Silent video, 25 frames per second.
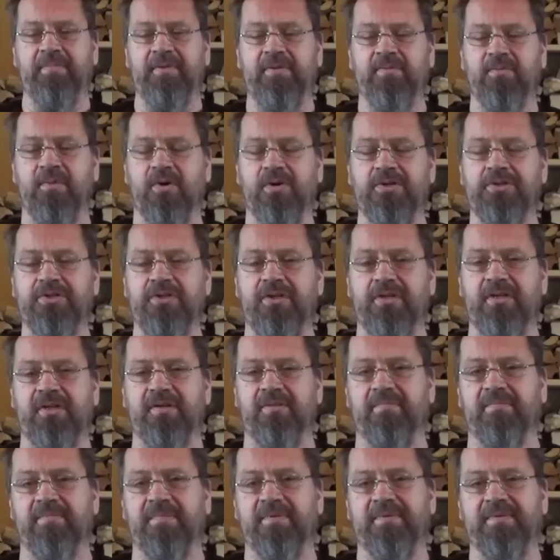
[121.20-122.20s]
been watching
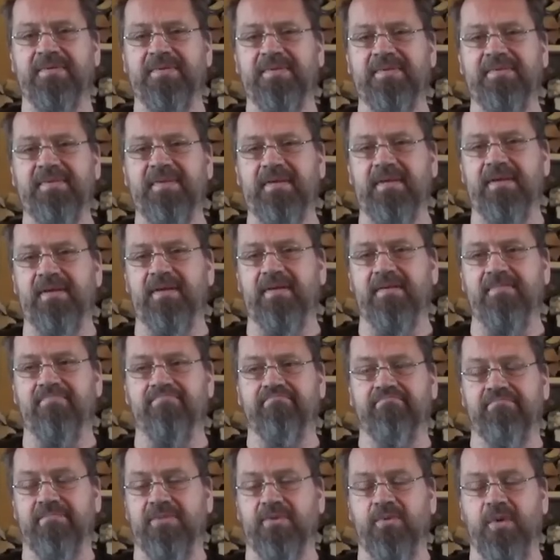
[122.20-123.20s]
him
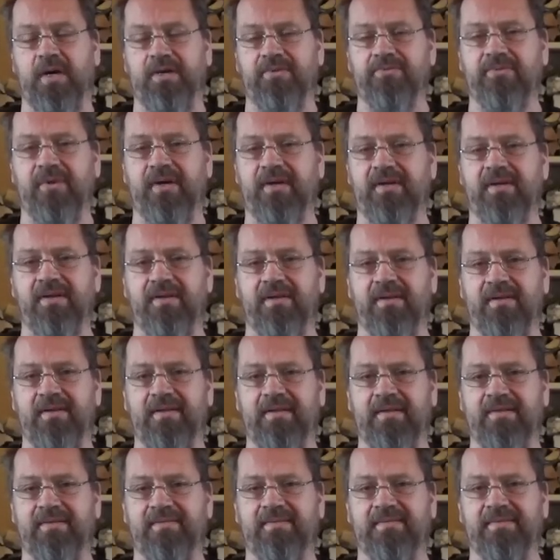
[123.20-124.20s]
quite
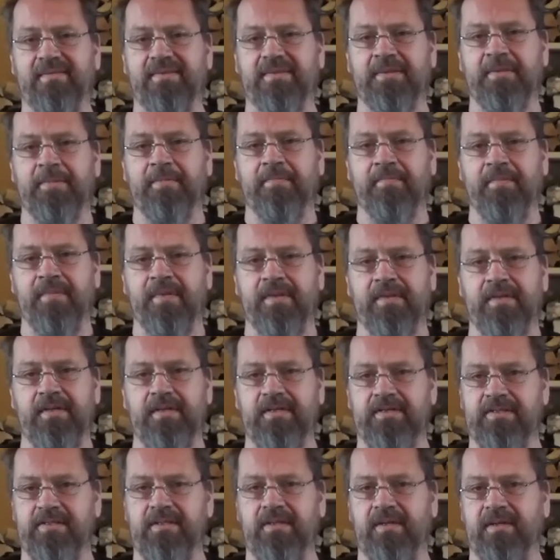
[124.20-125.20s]
regularly.
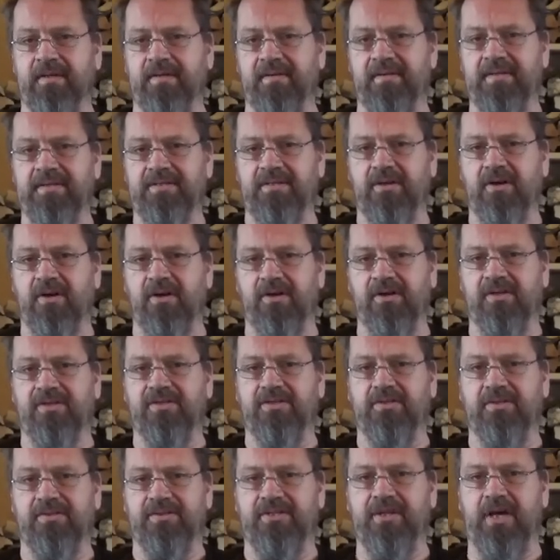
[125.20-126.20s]
He's got a
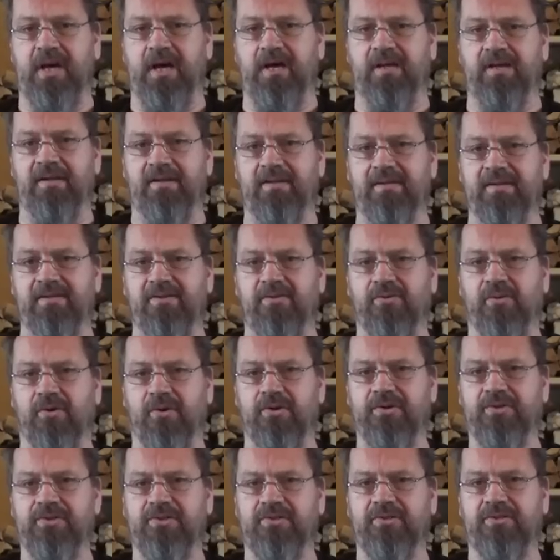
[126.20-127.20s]
channel,
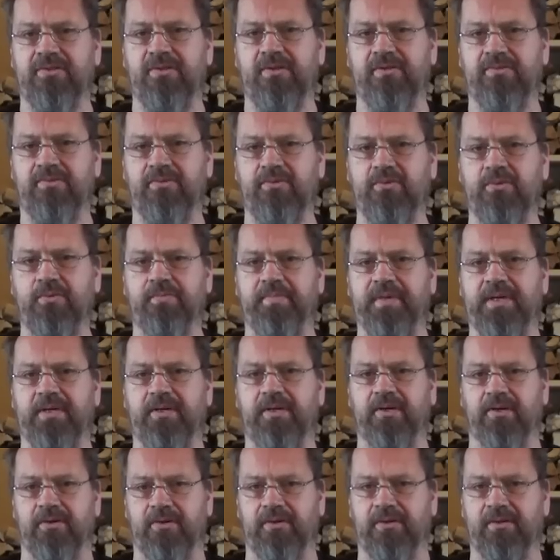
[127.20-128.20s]
Cross the
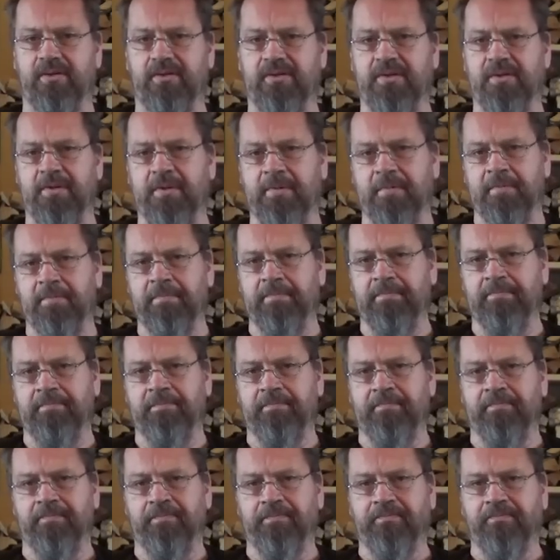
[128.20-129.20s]
Rubicon.
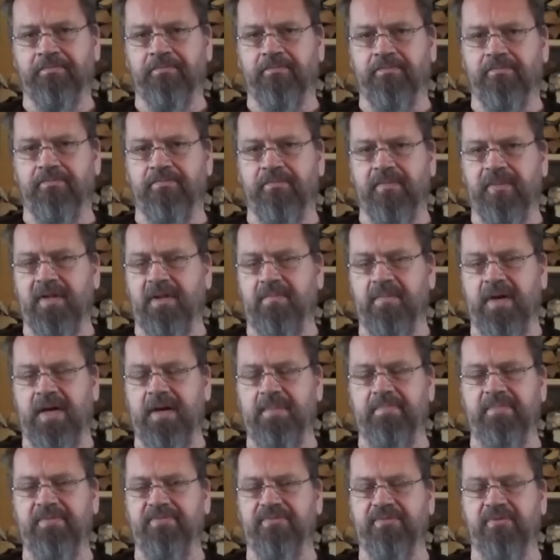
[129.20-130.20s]
I'm
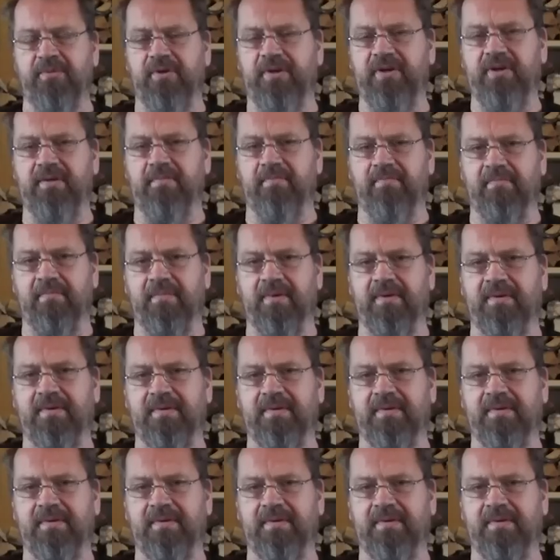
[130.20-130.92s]
happy for him.